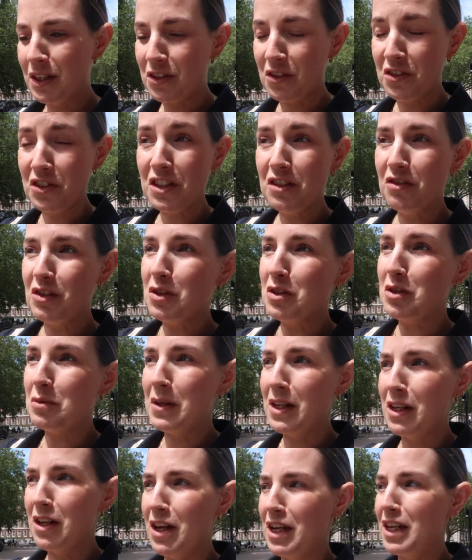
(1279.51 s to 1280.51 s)
So it just feels a
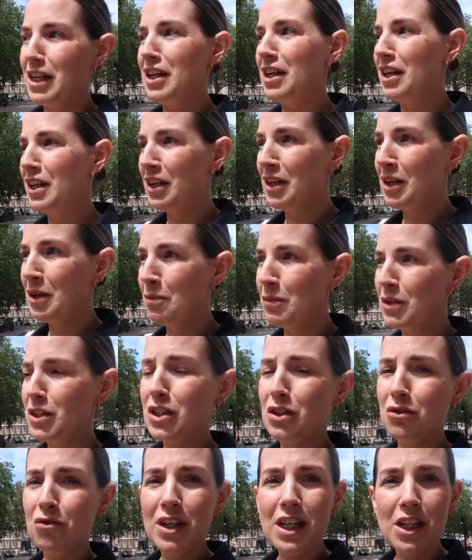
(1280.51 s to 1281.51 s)
bit like
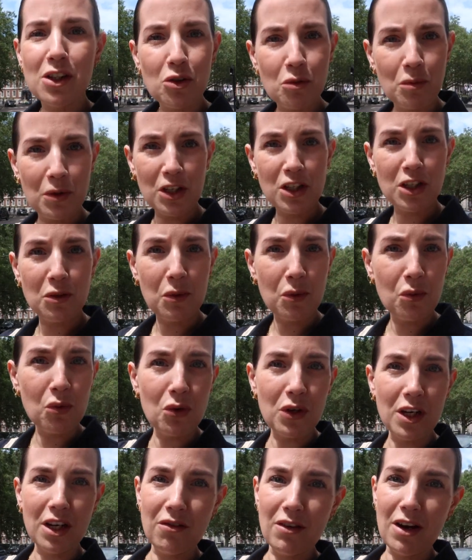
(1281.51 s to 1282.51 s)
surreal almost to be
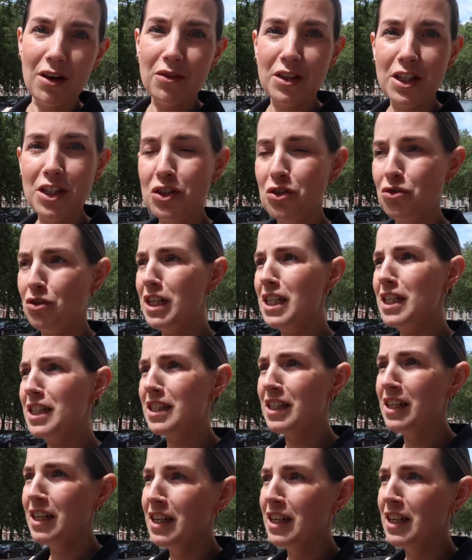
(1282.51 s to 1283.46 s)
walking around these streets.